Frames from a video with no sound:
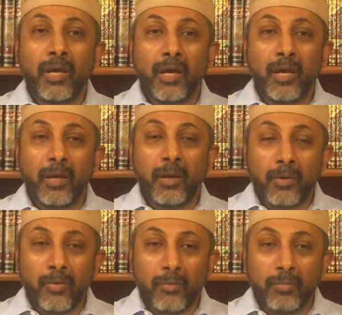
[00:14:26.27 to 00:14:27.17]

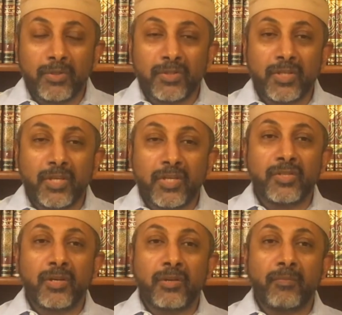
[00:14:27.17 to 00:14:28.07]

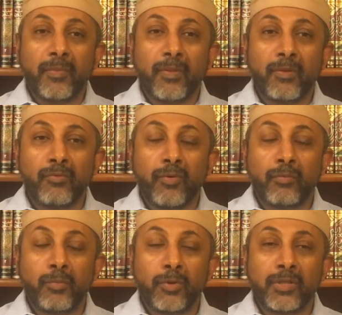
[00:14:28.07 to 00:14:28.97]
compensation for
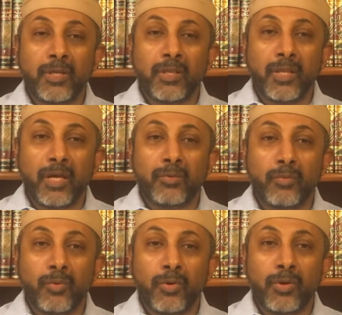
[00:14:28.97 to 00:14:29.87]
putting that
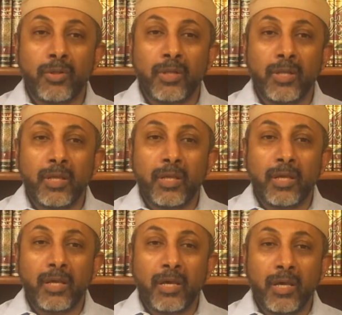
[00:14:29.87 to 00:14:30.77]
wall
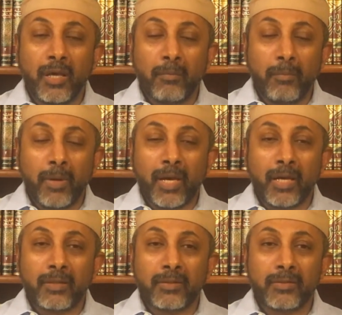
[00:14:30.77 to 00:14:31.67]

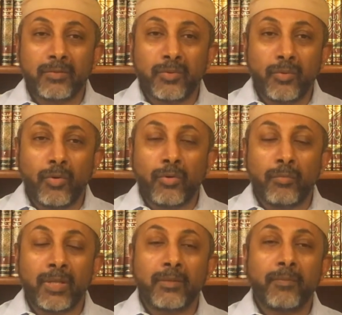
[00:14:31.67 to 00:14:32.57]
back to
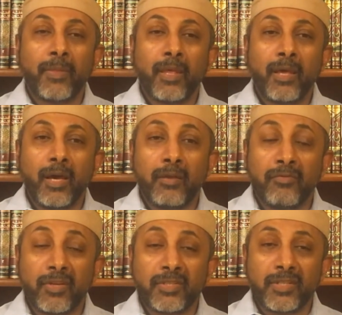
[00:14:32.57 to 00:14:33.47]
normal and
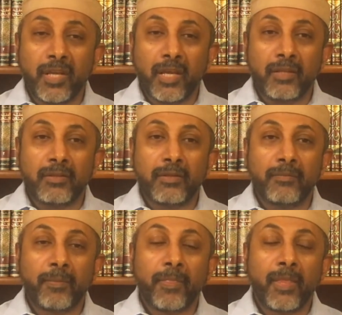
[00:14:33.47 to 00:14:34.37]
fixing it?
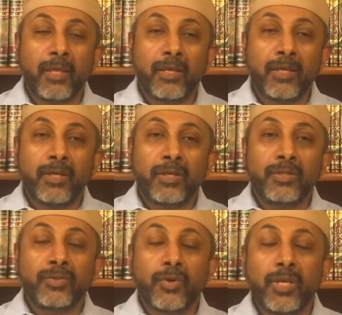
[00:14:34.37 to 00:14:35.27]

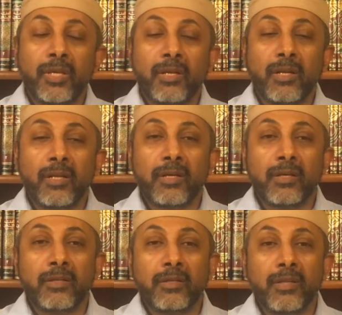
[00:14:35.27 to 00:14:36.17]
So here
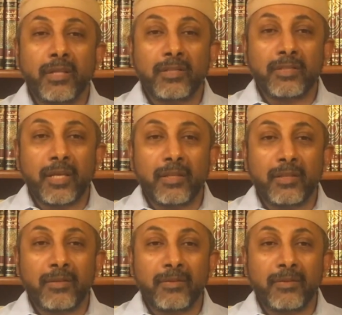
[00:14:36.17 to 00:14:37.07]
Al-Khidr then said,